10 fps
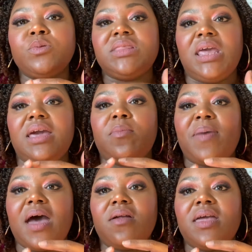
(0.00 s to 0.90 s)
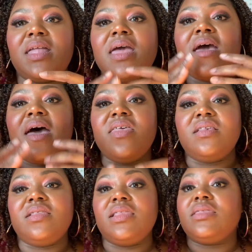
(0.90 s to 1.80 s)
think about it as
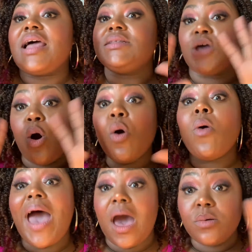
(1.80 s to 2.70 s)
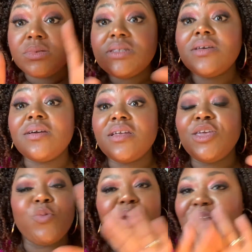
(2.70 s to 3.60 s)
like the whole house.
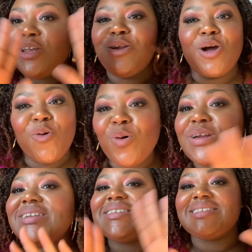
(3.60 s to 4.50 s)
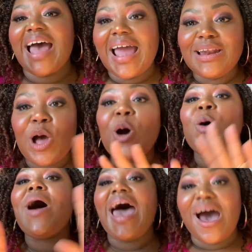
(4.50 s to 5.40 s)
You don't want to design the
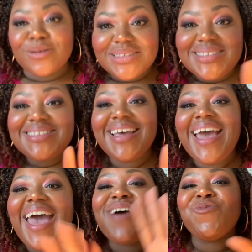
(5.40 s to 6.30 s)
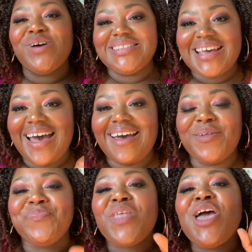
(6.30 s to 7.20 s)
whole house at one
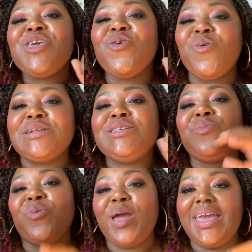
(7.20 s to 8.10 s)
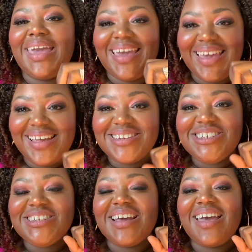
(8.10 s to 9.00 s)
time. You want to break
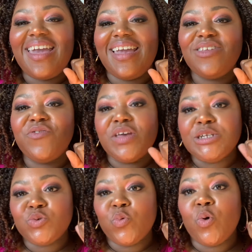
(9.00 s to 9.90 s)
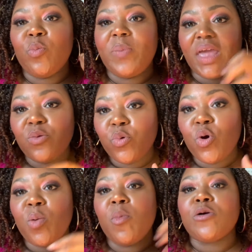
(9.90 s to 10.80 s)
each individual
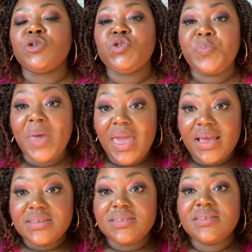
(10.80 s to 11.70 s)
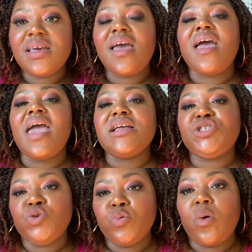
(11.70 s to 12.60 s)
bedroom or space
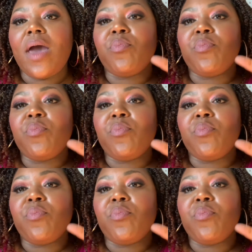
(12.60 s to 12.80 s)
into a